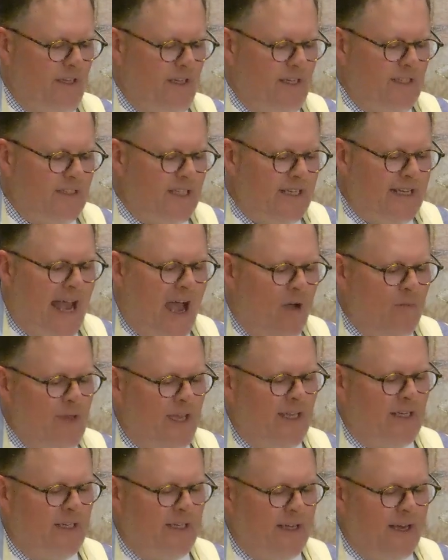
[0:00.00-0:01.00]
to now be
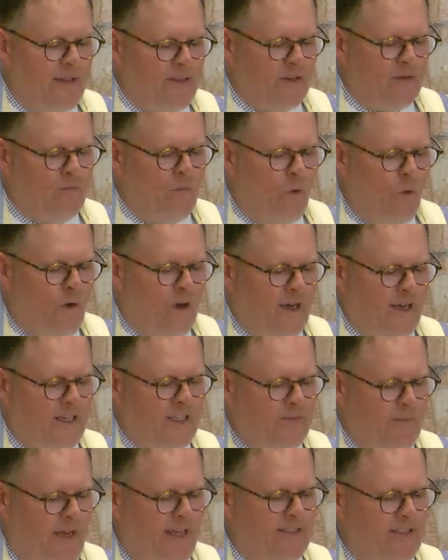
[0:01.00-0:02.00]
in another more
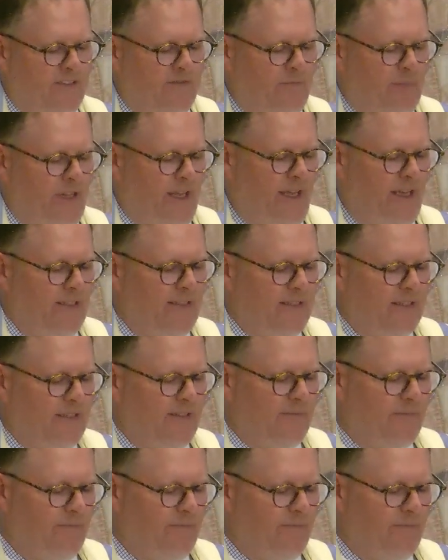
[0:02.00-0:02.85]
expansive place.